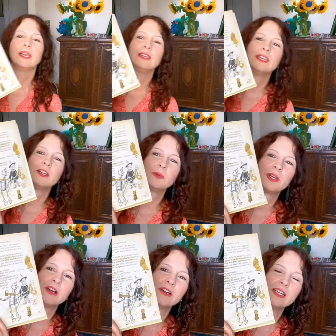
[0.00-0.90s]
And here we
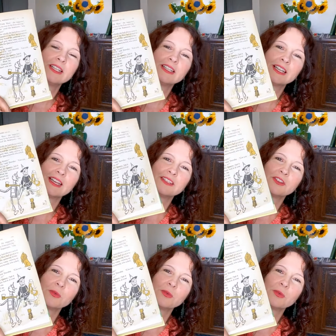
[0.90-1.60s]
are in the land of the